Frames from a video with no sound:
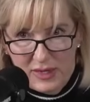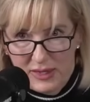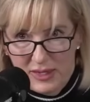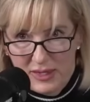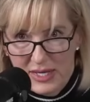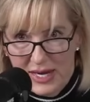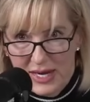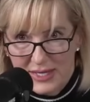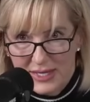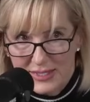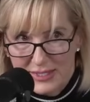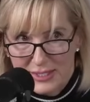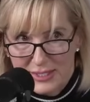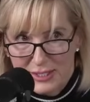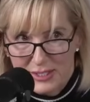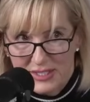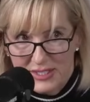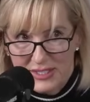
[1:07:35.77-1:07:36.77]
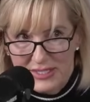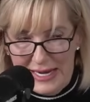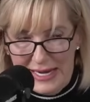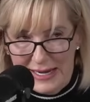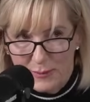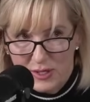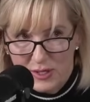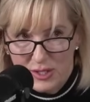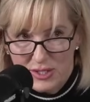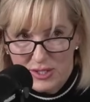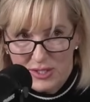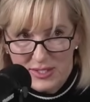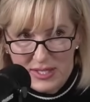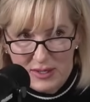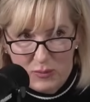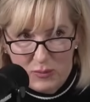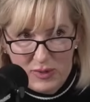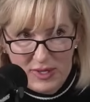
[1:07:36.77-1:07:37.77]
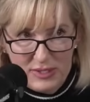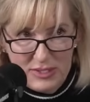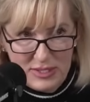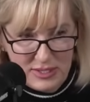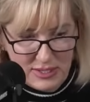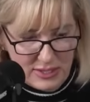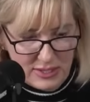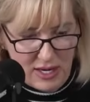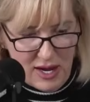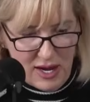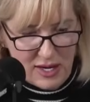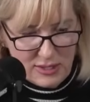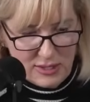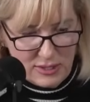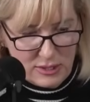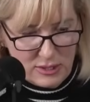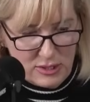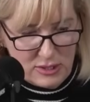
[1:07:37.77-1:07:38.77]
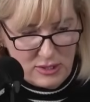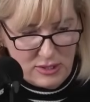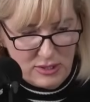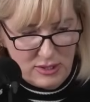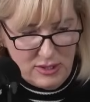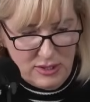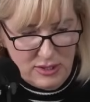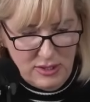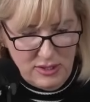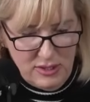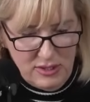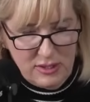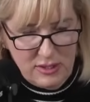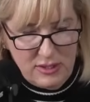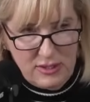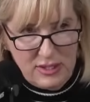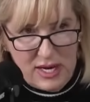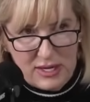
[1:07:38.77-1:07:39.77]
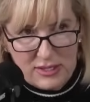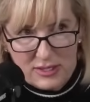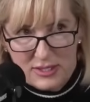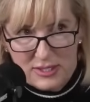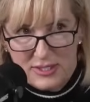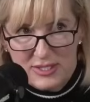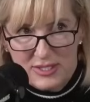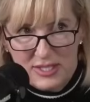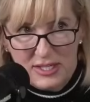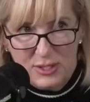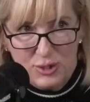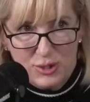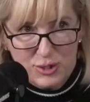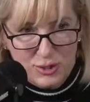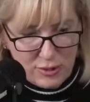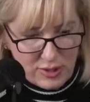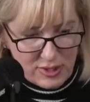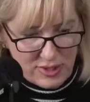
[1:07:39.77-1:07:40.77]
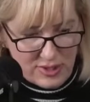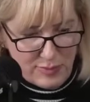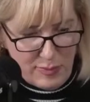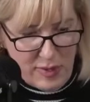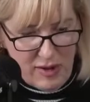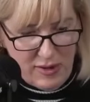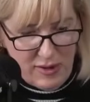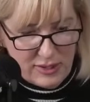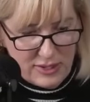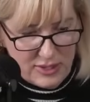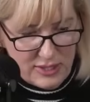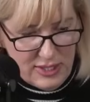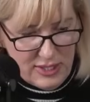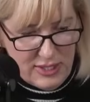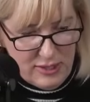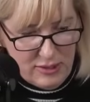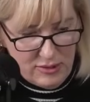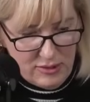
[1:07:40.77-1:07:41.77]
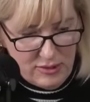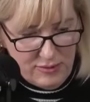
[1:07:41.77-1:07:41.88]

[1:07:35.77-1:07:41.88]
Next is the damages that we discussed. Next is the insurance policy.